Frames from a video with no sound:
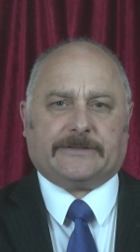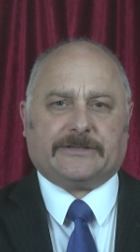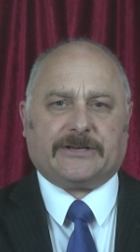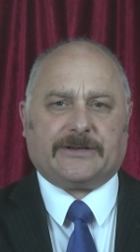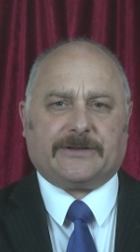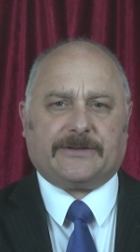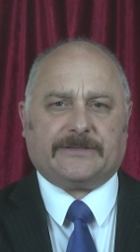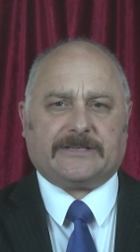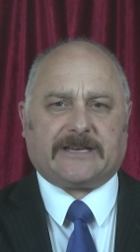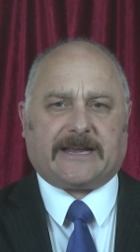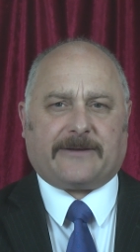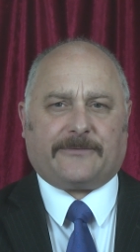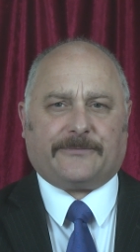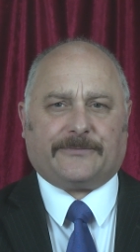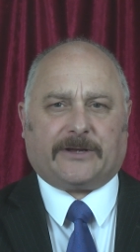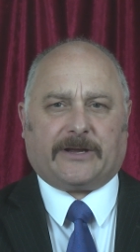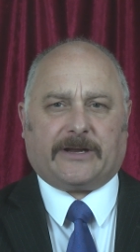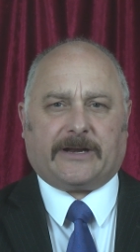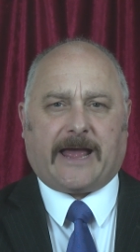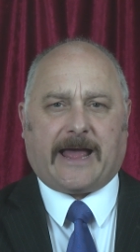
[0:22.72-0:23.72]
turns
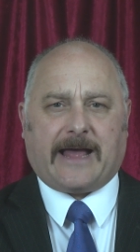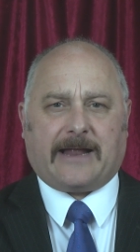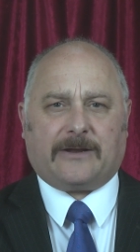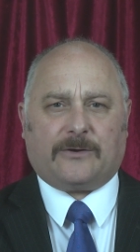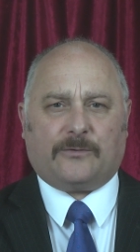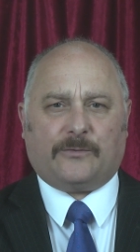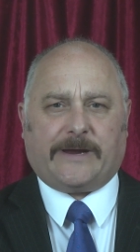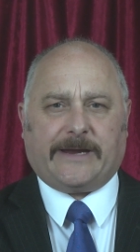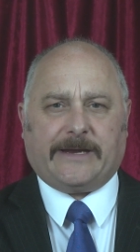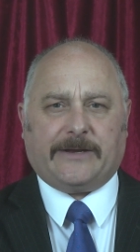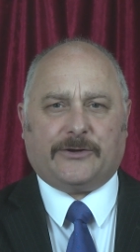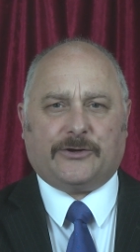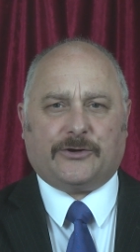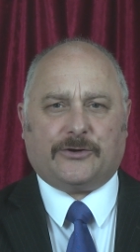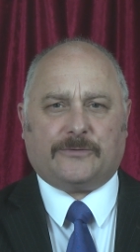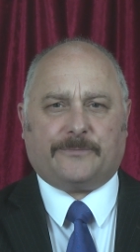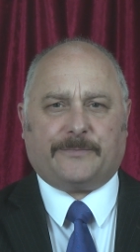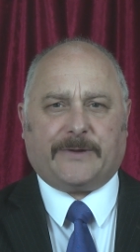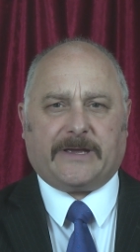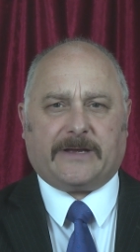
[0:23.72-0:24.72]
out that Halloween
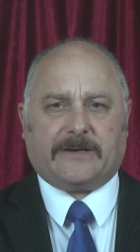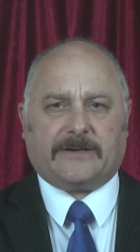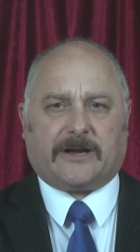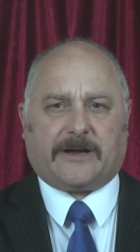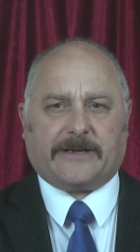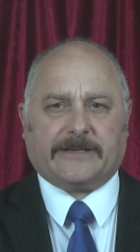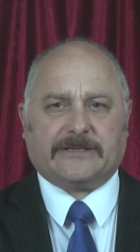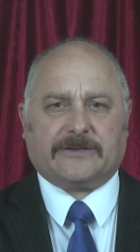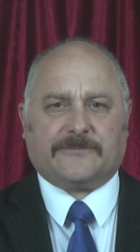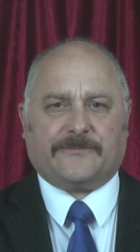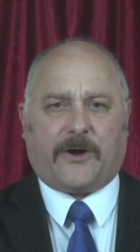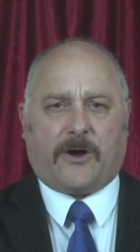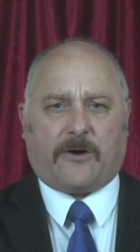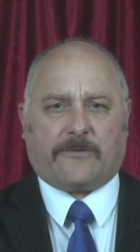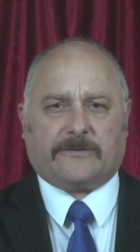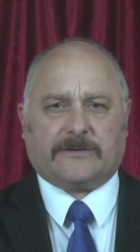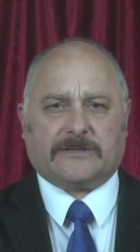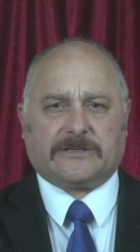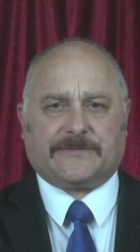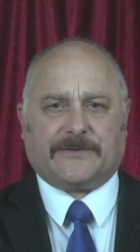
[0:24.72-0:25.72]
could be a night of
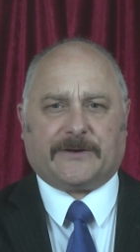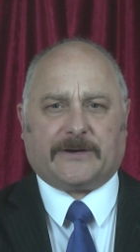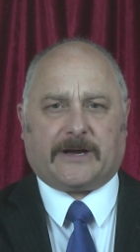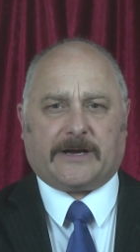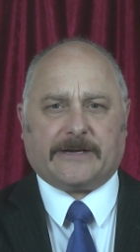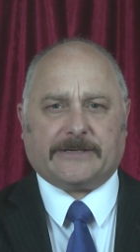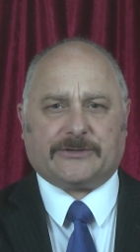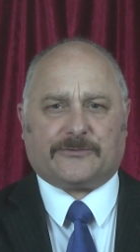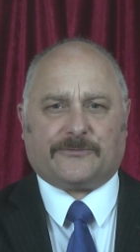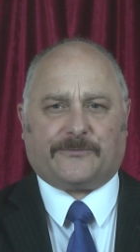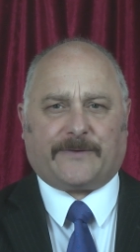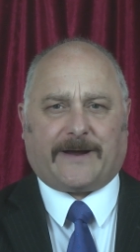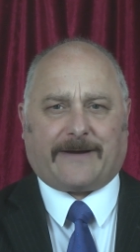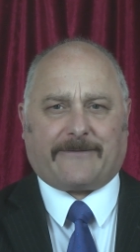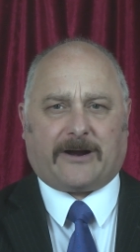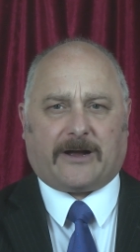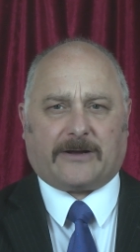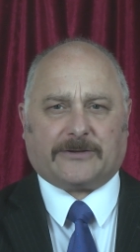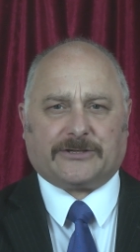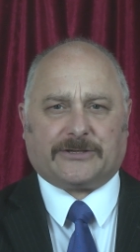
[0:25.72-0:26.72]
horrors for Nigel
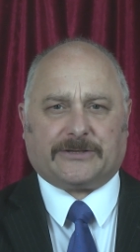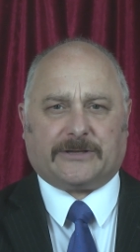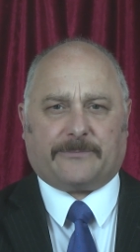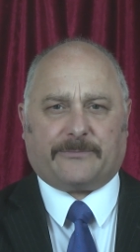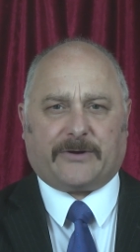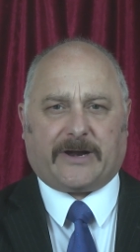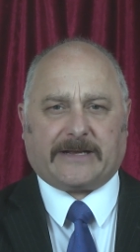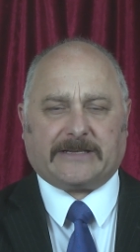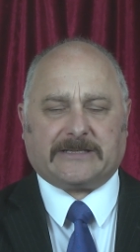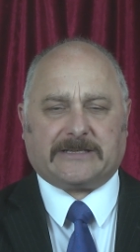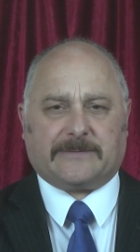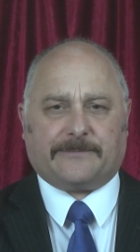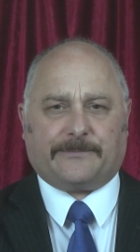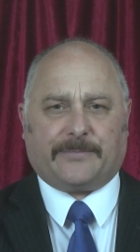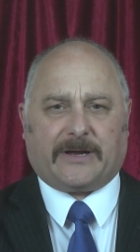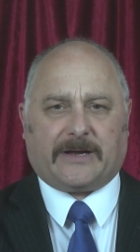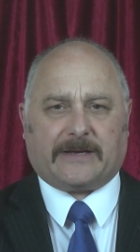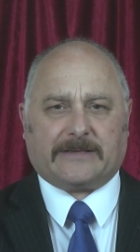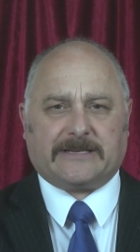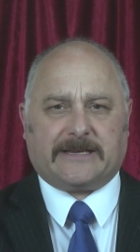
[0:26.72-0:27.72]
Farage and the Brexit
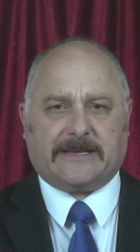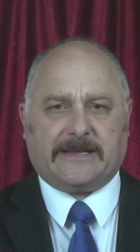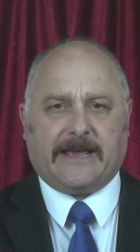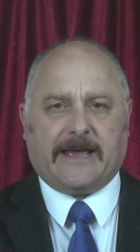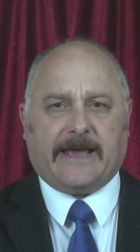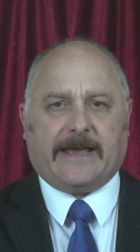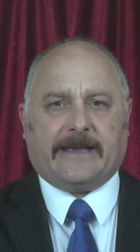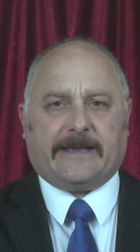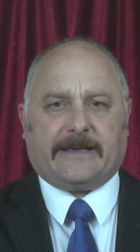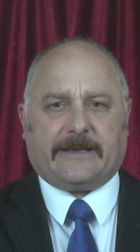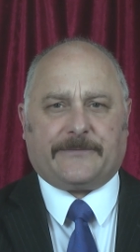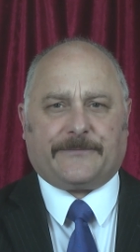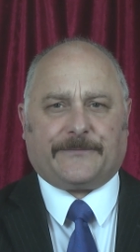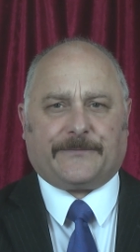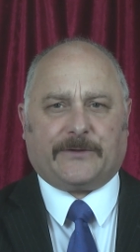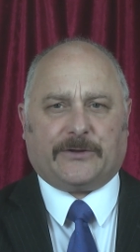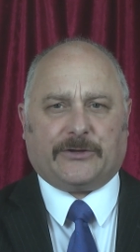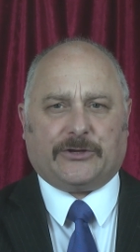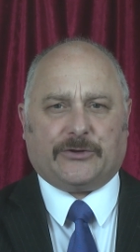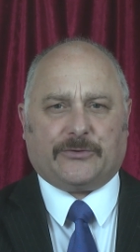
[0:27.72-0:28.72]
Party
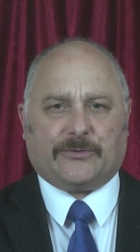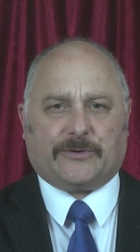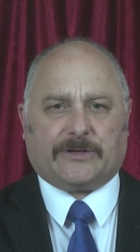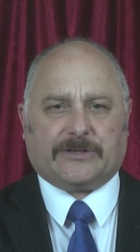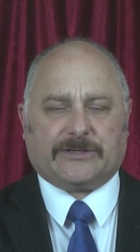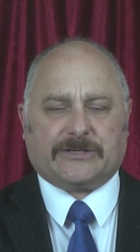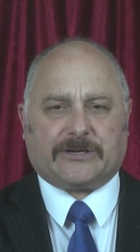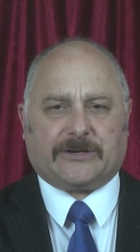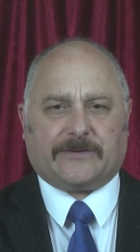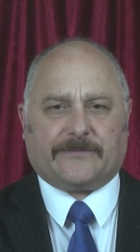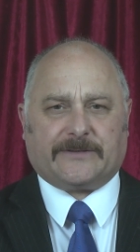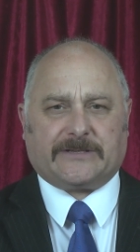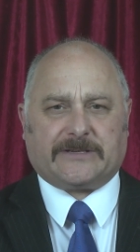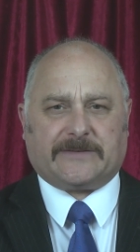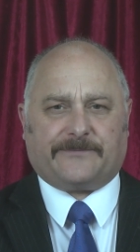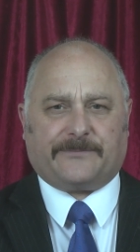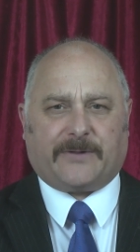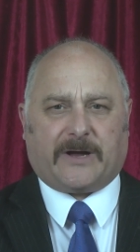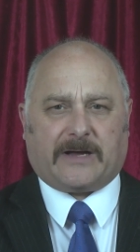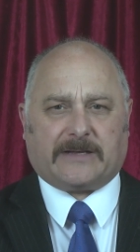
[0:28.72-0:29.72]
if the new
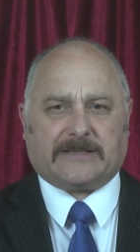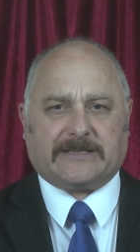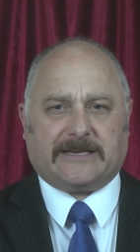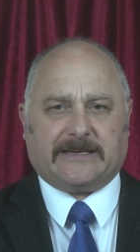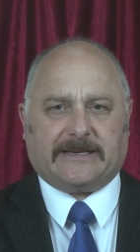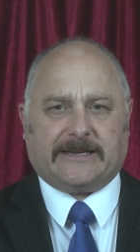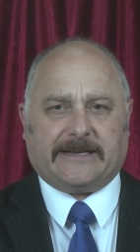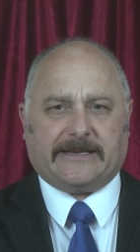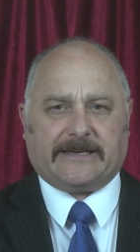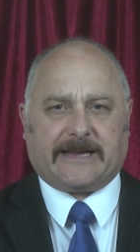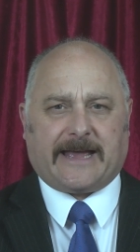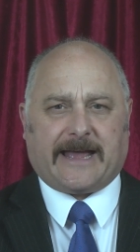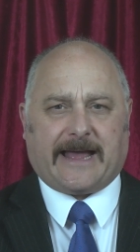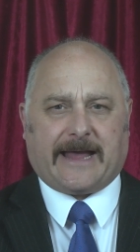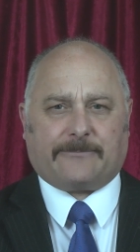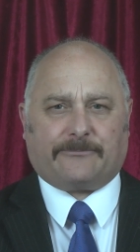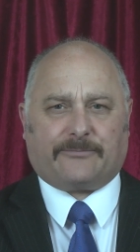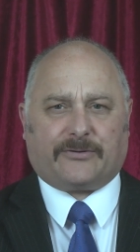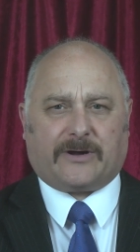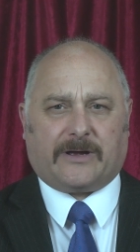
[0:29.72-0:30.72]
Conservative Party leader
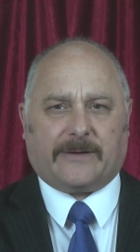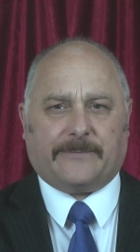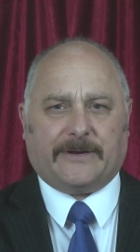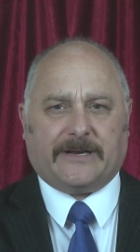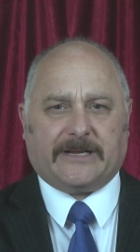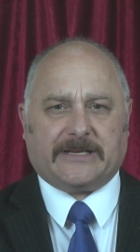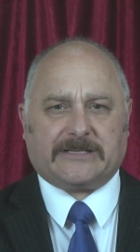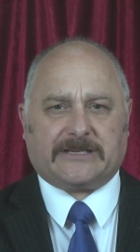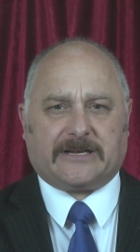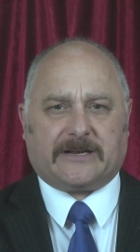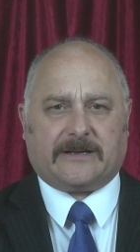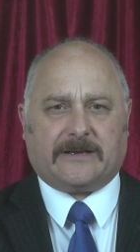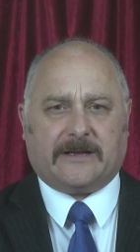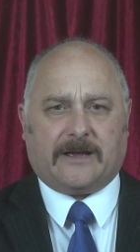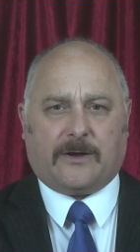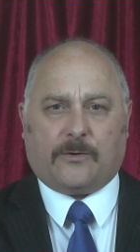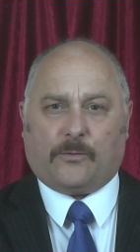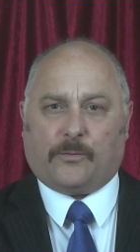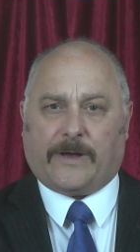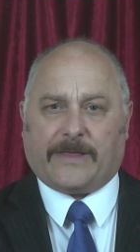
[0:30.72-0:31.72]
and Prime Minister,
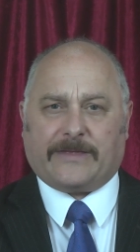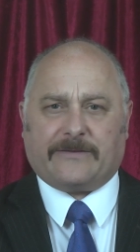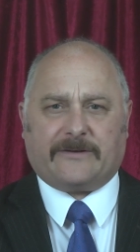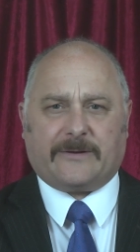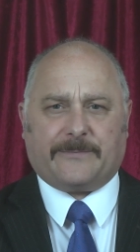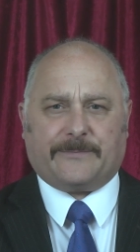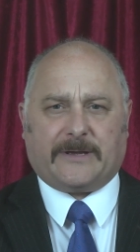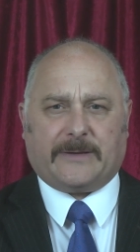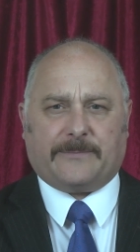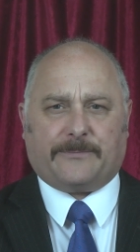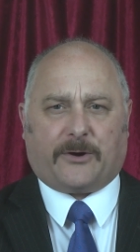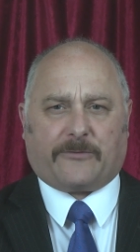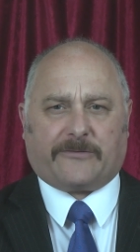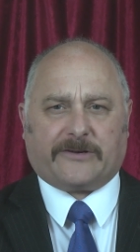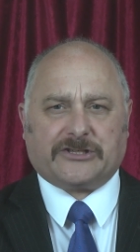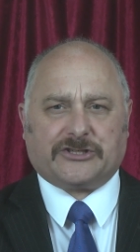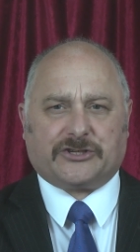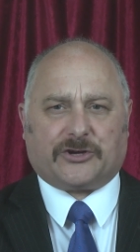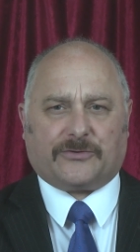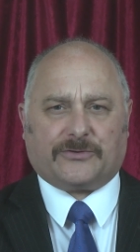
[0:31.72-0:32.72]
whether it be
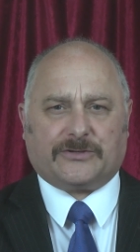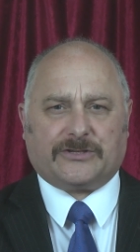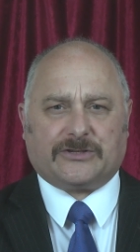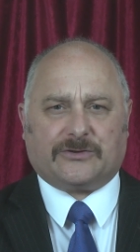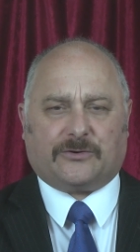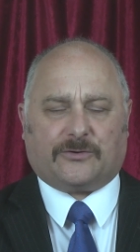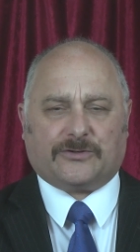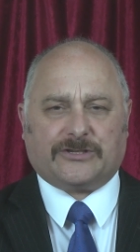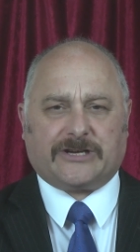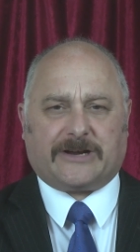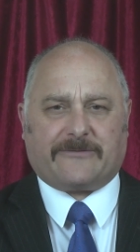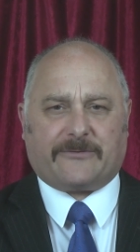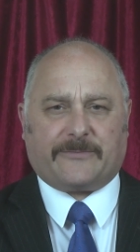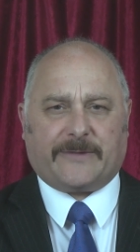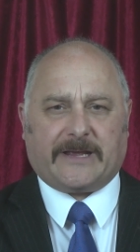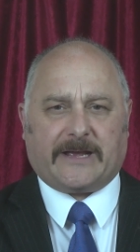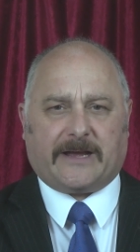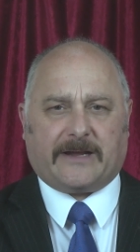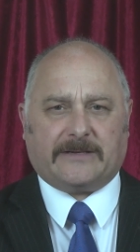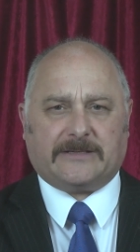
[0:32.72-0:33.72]
Boris Johnson or
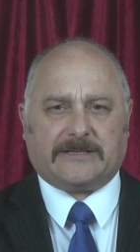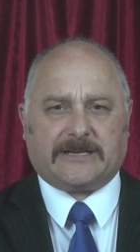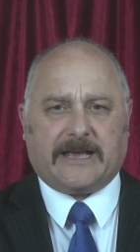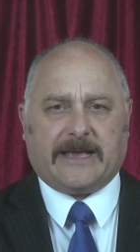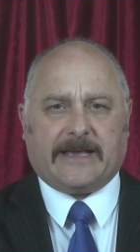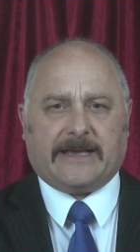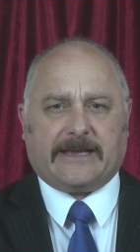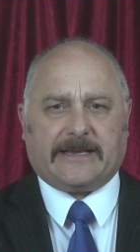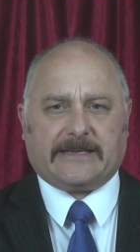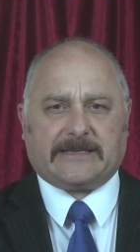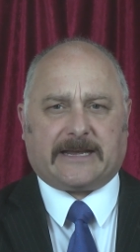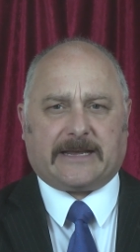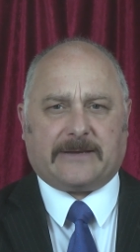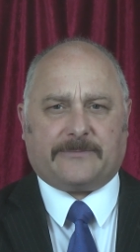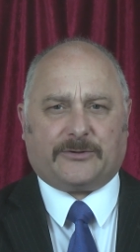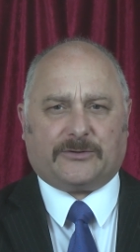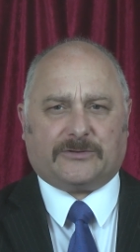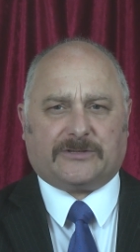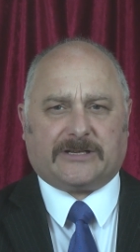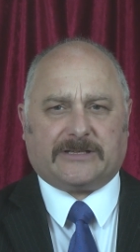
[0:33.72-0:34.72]
Jeremy Hunt, is
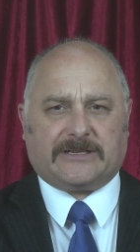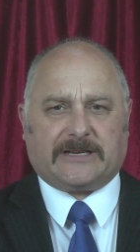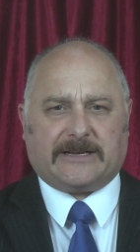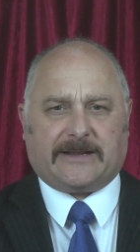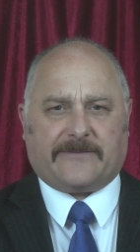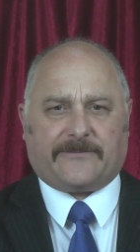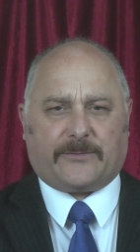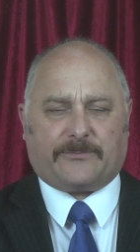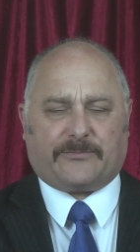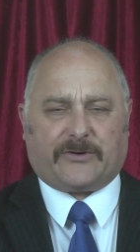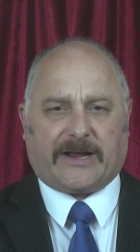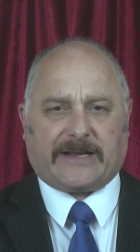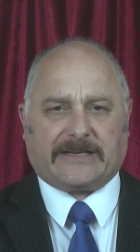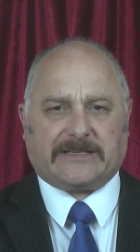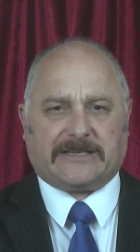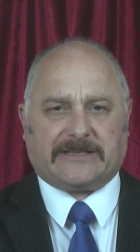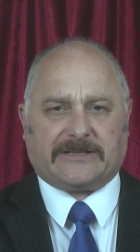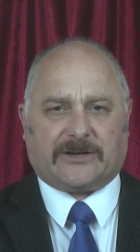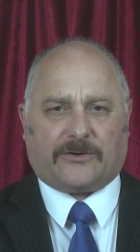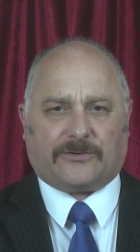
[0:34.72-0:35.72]
able to deliver
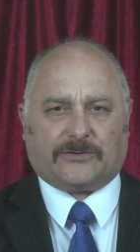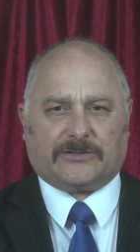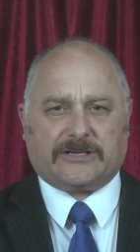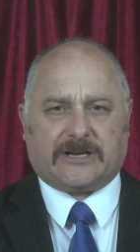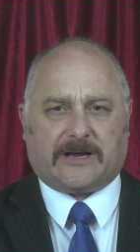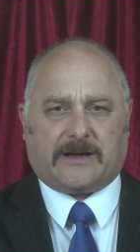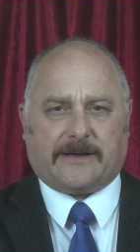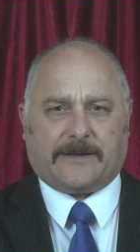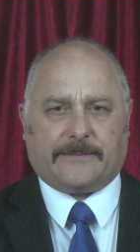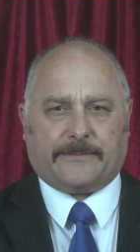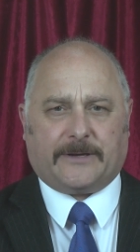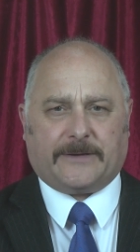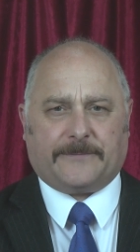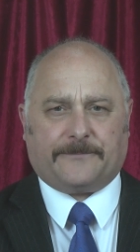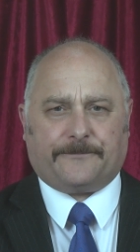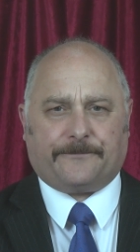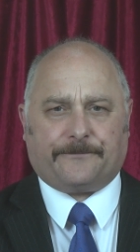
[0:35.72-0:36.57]
Brexit on time.